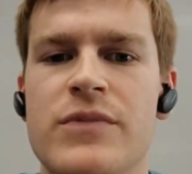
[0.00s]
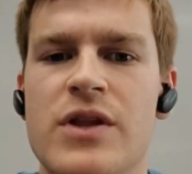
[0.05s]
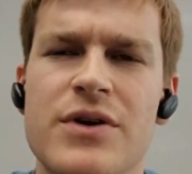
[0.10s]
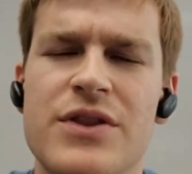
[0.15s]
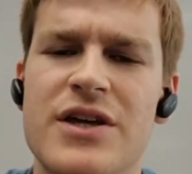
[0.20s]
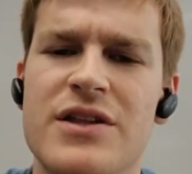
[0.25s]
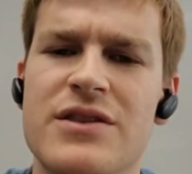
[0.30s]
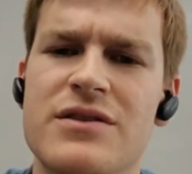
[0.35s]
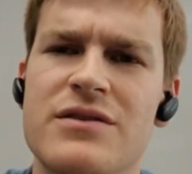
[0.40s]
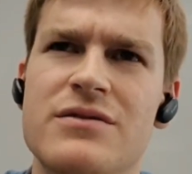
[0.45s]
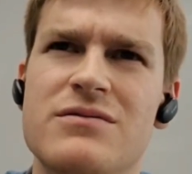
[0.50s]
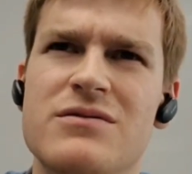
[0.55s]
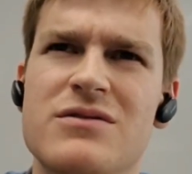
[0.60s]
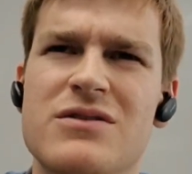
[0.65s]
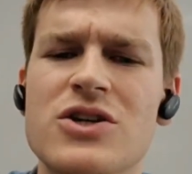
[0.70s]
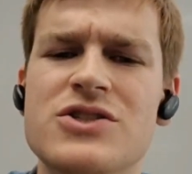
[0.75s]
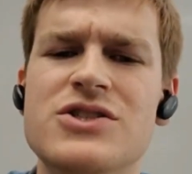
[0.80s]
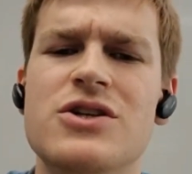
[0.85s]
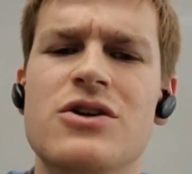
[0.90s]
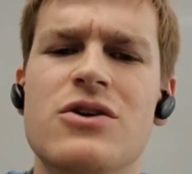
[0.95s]
But then
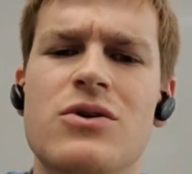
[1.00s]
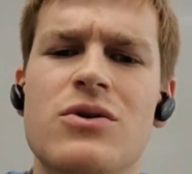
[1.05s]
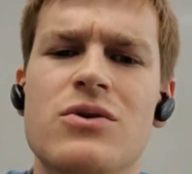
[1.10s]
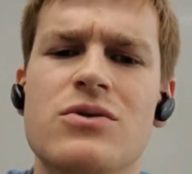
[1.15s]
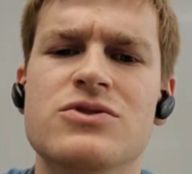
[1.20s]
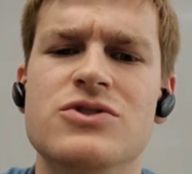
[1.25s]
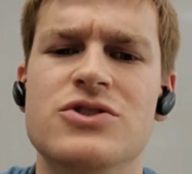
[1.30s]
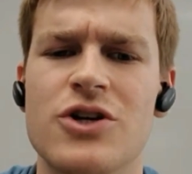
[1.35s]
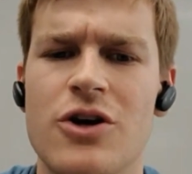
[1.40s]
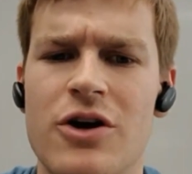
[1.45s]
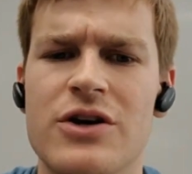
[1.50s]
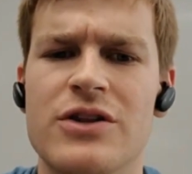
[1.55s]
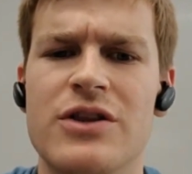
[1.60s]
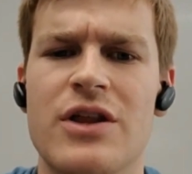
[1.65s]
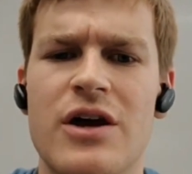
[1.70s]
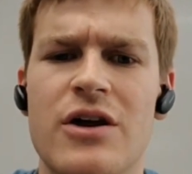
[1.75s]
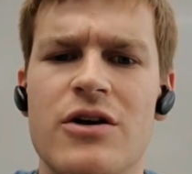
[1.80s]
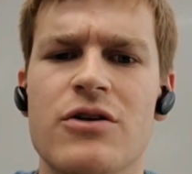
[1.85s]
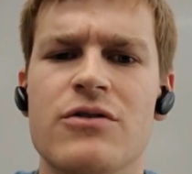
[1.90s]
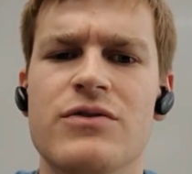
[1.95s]
also during
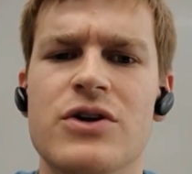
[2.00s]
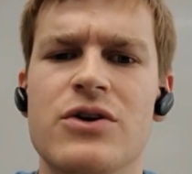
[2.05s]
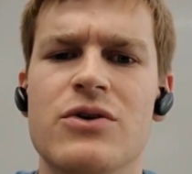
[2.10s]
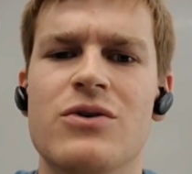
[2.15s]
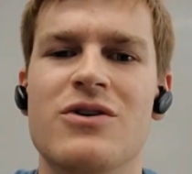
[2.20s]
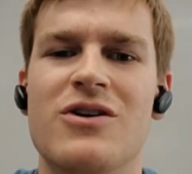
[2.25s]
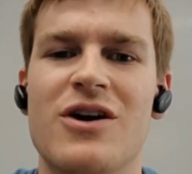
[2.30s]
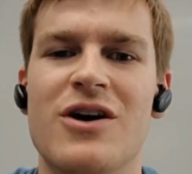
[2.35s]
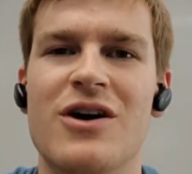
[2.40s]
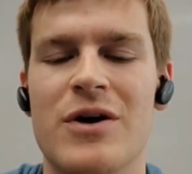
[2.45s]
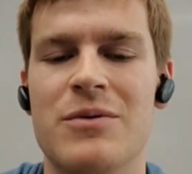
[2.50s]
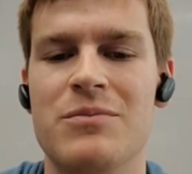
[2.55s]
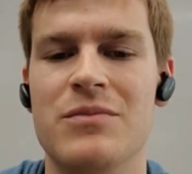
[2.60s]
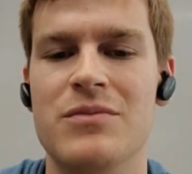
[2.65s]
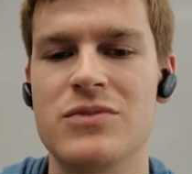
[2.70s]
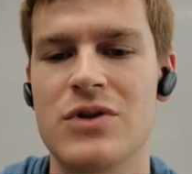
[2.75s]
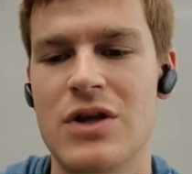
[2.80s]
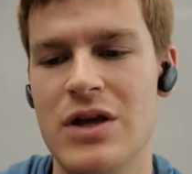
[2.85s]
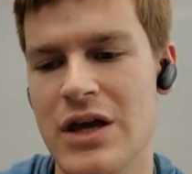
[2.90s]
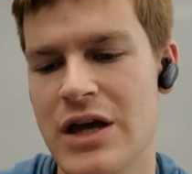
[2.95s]
the interview, if
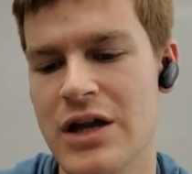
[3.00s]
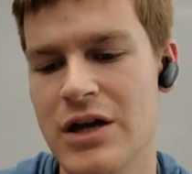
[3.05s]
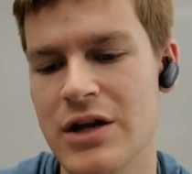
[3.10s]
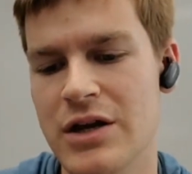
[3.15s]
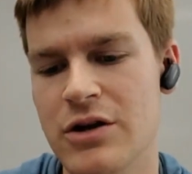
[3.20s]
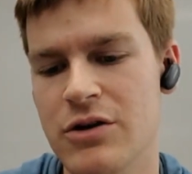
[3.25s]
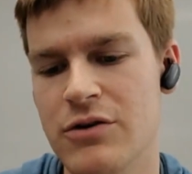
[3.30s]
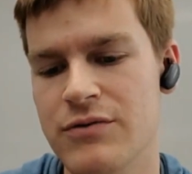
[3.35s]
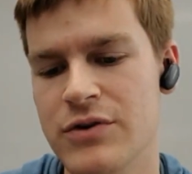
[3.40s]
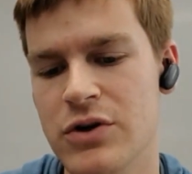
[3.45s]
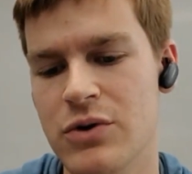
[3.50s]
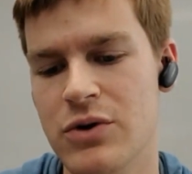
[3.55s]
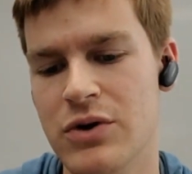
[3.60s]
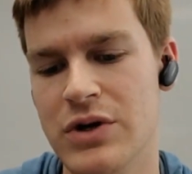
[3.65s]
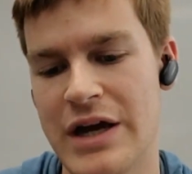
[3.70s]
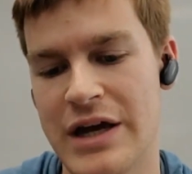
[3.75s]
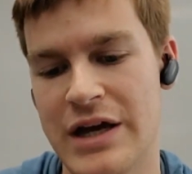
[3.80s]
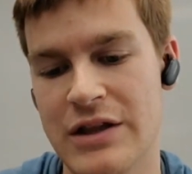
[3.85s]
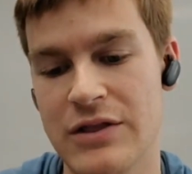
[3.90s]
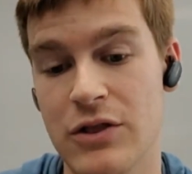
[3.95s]
I'm in an interview
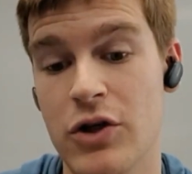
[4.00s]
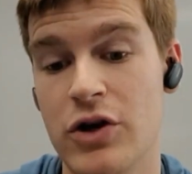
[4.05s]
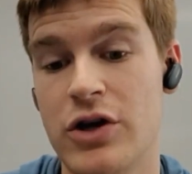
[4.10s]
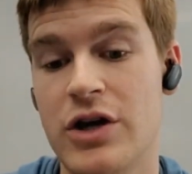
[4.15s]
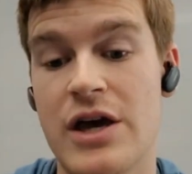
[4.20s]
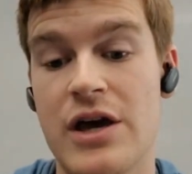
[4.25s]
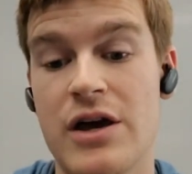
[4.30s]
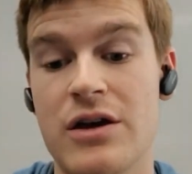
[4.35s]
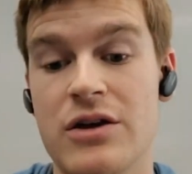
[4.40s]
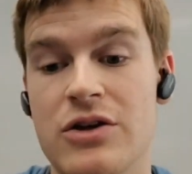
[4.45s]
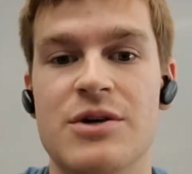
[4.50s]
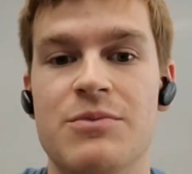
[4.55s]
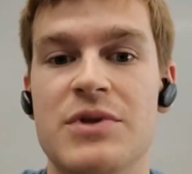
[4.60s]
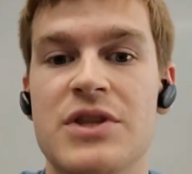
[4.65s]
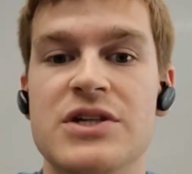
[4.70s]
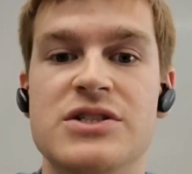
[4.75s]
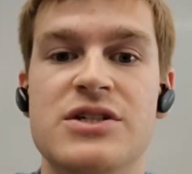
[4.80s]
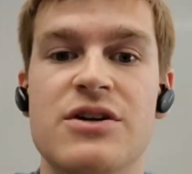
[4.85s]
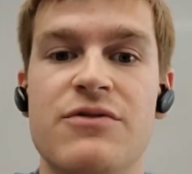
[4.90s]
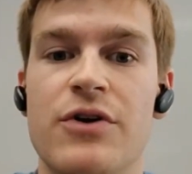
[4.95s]
and I can look at some
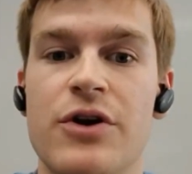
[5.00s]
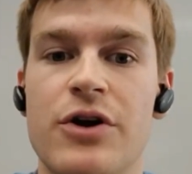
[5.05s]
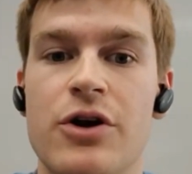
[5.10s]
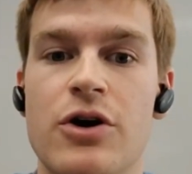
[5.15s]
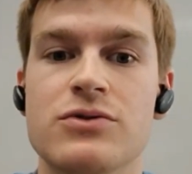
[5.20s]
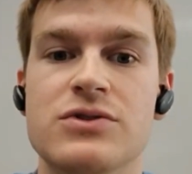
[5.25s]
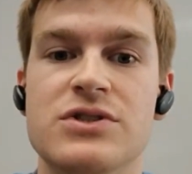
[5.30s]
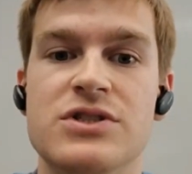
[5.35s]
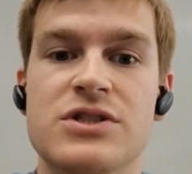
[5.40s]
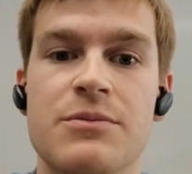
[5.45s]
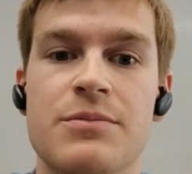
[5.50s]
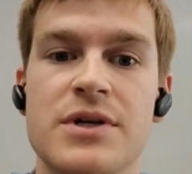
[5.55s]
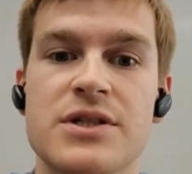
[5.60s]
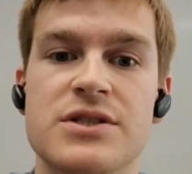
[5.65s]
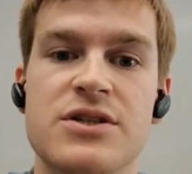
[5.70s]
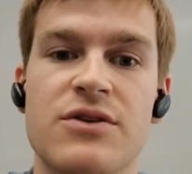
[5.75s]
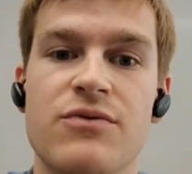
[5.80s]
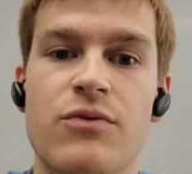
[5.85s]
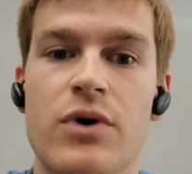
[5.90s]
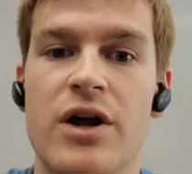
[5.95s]
of these different code
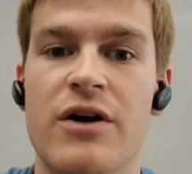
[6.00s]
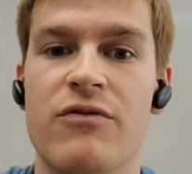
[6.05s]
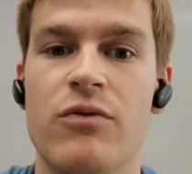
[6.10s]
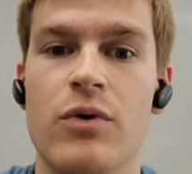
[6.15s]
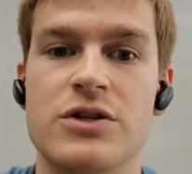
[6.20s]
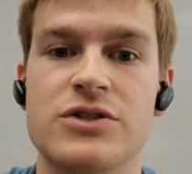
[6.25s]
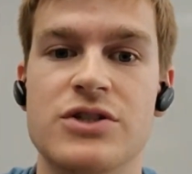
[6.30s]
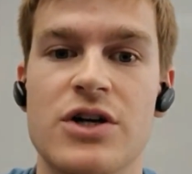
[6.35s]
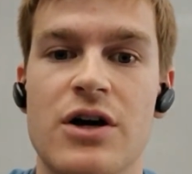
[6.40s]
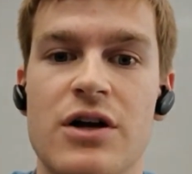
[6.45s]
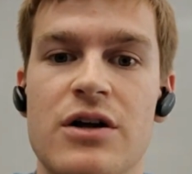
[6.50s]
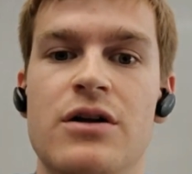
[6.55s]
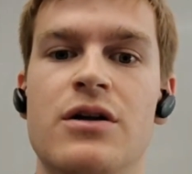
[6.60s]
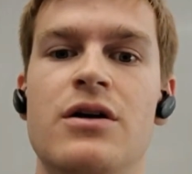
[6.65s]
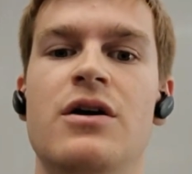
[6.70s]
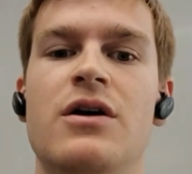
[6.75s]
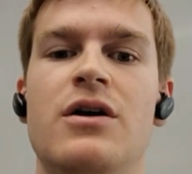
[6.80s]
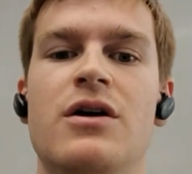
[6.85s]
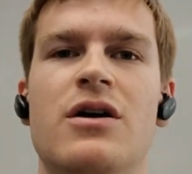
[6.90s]
snippets of what I've worked on,